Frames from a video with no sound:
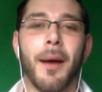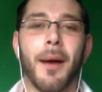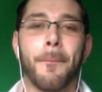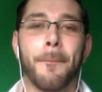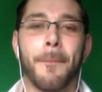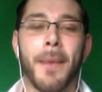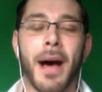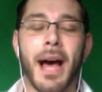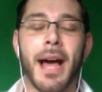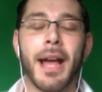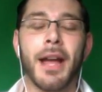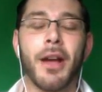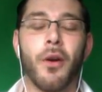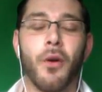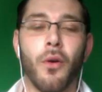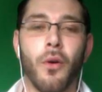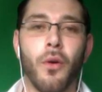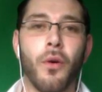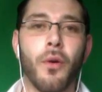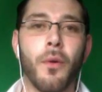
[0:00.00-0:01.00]
My
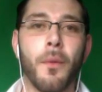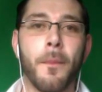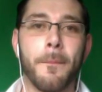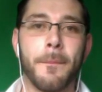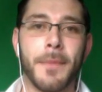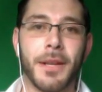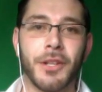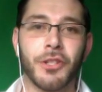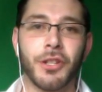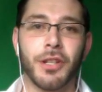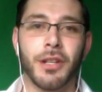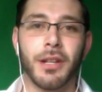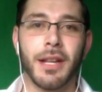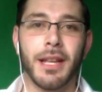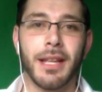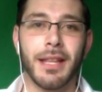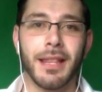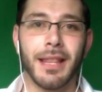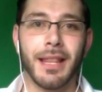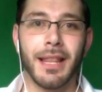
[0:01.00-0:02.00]
whole mission
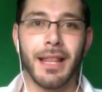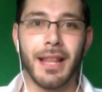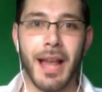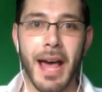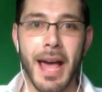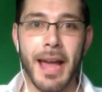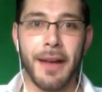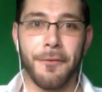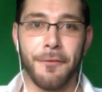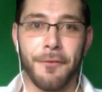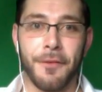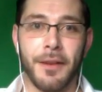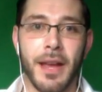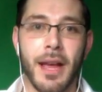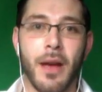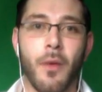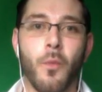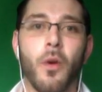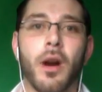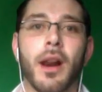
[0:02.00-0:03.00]
in life
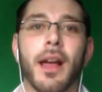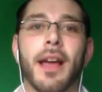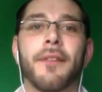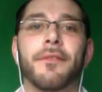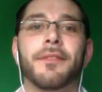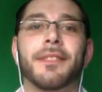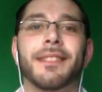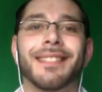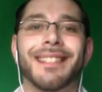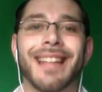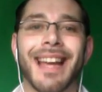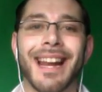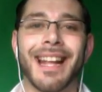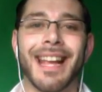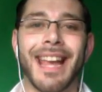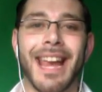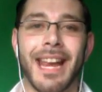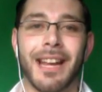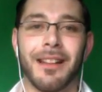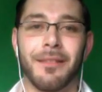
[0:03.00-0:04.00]
and what I have
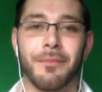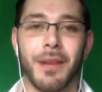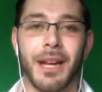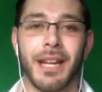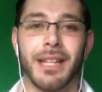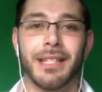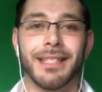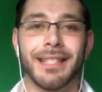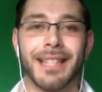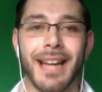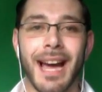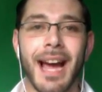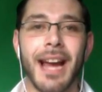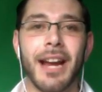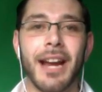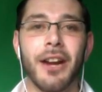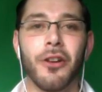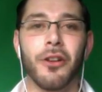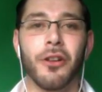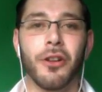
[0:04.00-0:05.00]
dedicated my
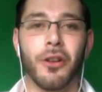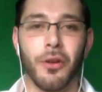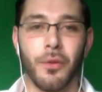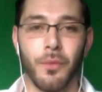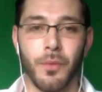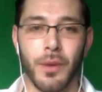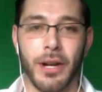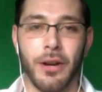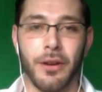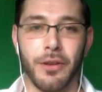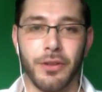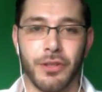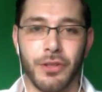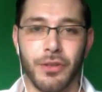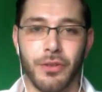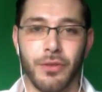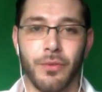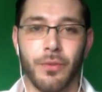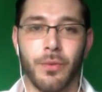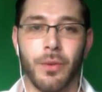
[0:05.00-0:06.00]
entire career
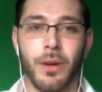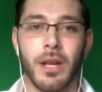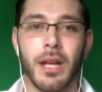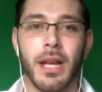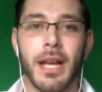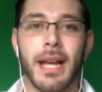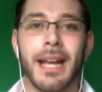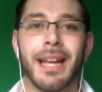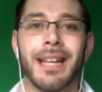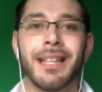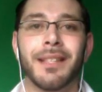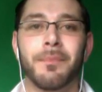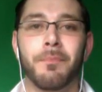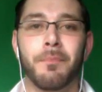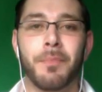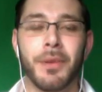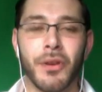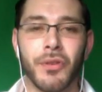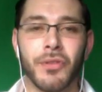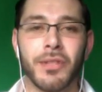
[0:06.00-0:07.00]
to is
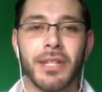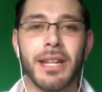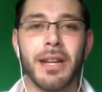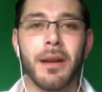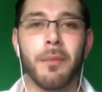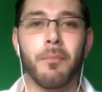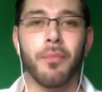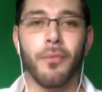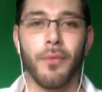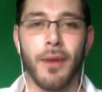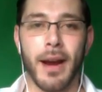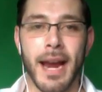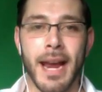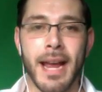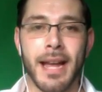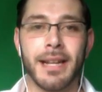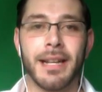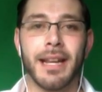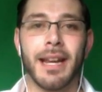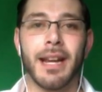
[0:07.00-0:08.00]
building a
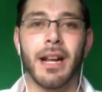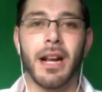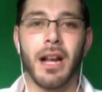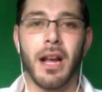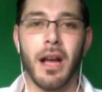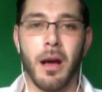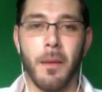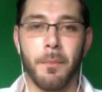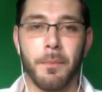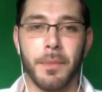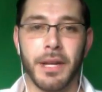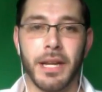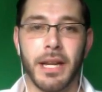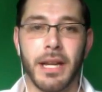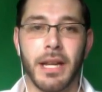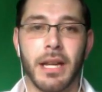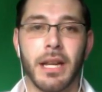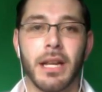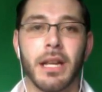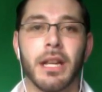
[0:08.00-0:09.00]
brand and a
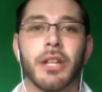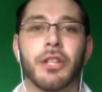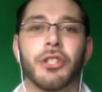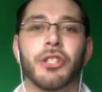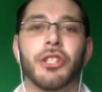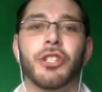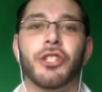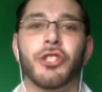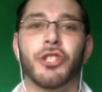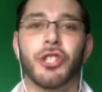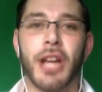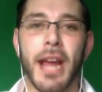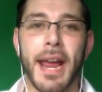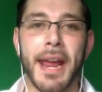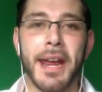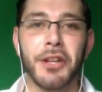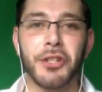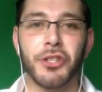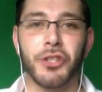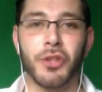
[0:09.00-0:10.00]
company to
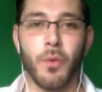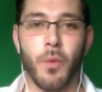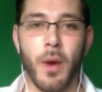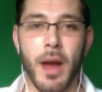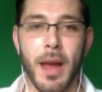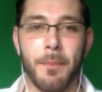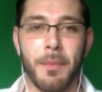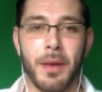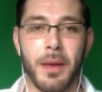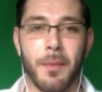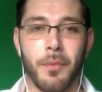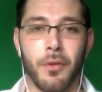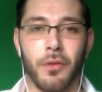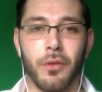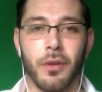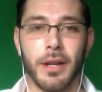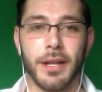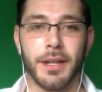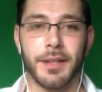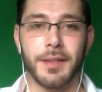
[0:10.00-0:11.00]
change the way people
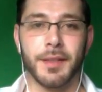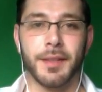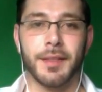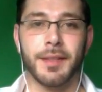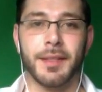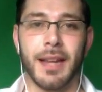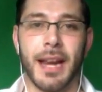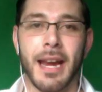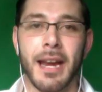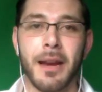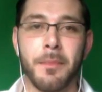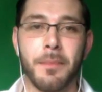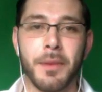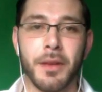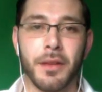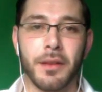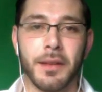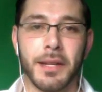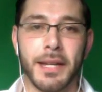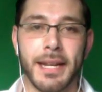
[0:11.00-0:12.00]
look at
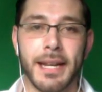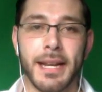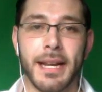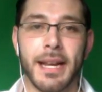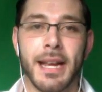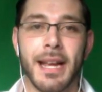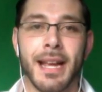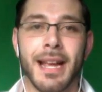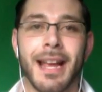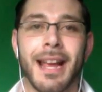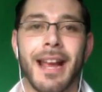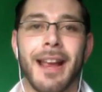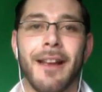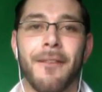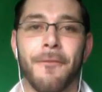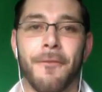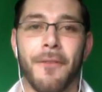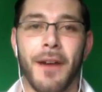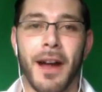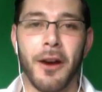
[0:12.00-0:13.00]
sustainability,
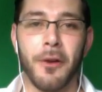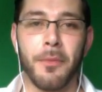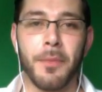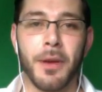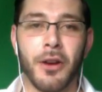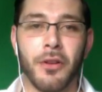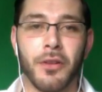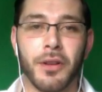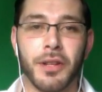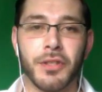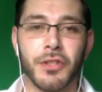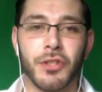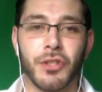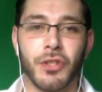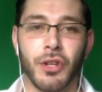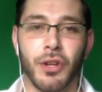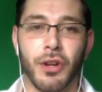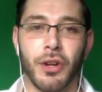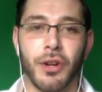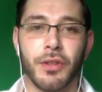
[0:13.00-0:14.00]
environmental
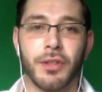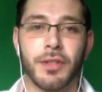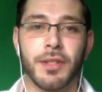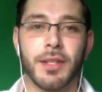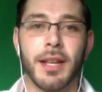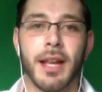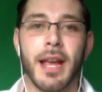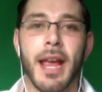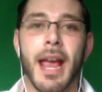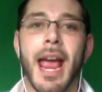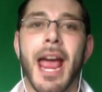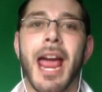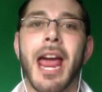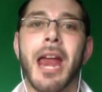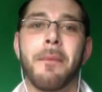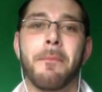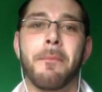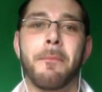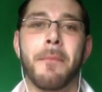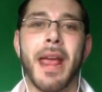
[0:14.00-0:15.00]
concerns,
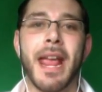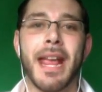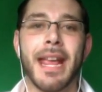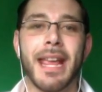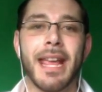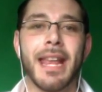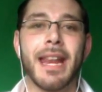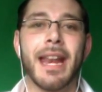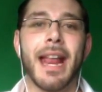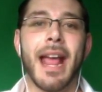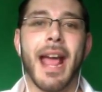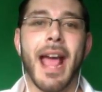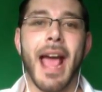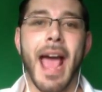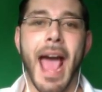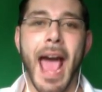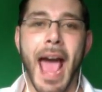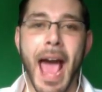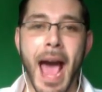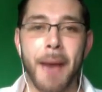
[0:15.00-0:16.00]
and make it
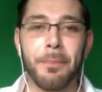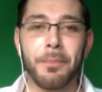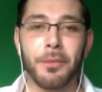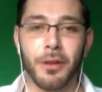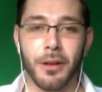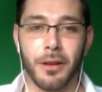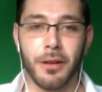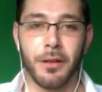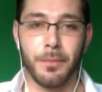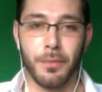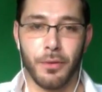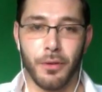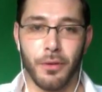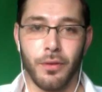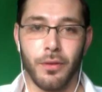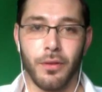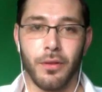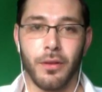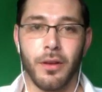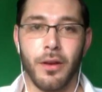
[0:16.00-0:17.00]

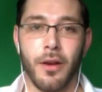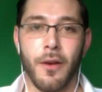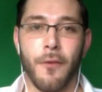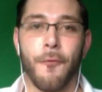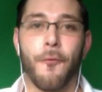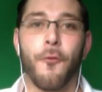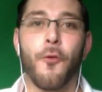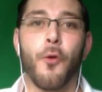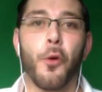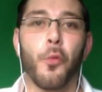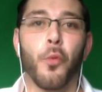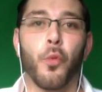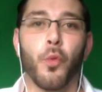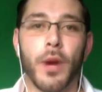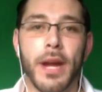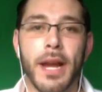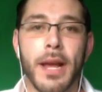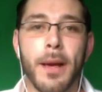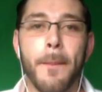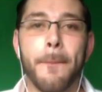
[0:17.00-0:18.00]
applicable for
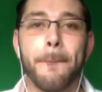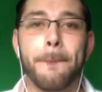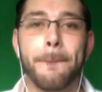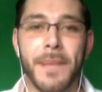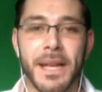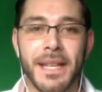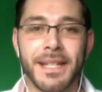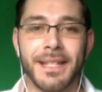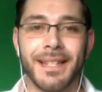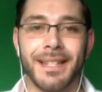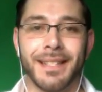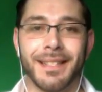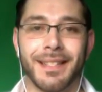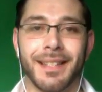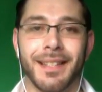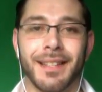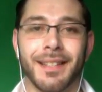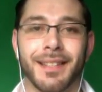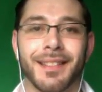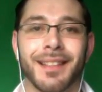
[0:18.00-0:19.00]
real
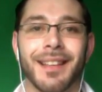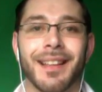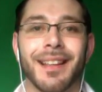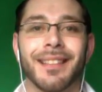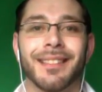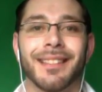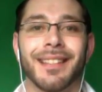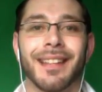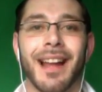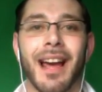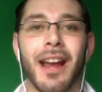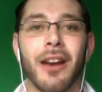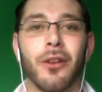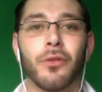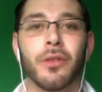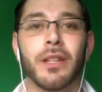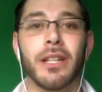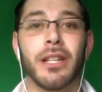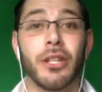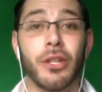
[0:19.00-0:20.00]
businesses to not
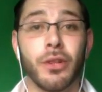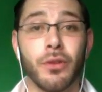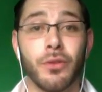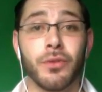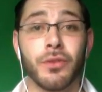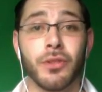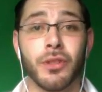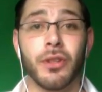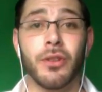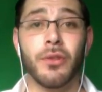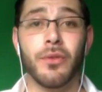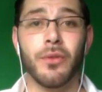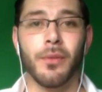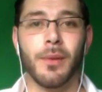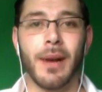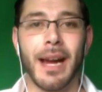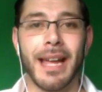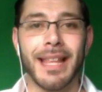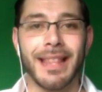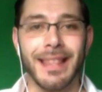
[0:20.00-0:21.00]
only use to do the
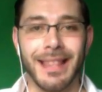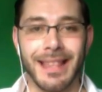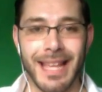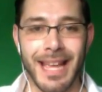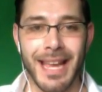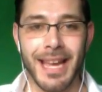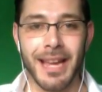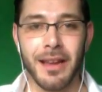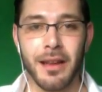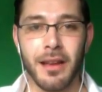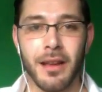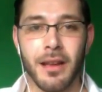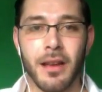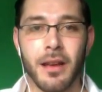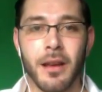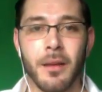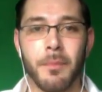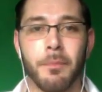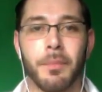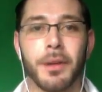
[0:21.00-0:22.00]
right thing,
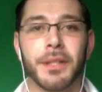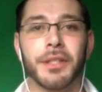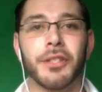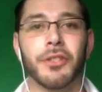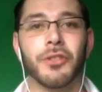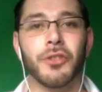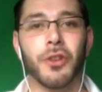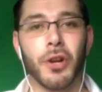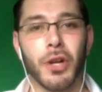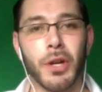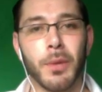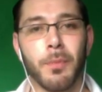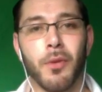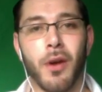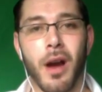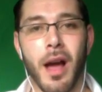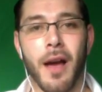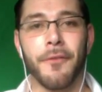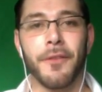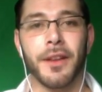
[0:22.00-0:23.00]
but to turn a
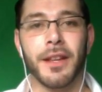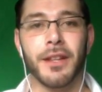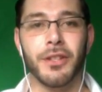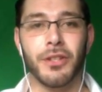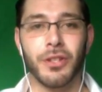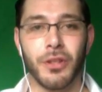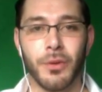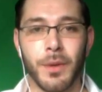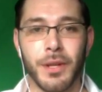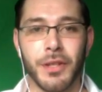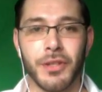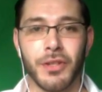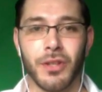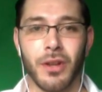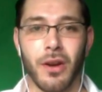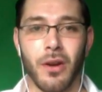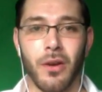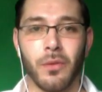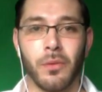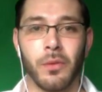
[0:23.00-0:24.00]
profit in doing
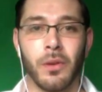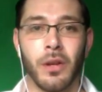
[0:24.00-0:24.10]
so.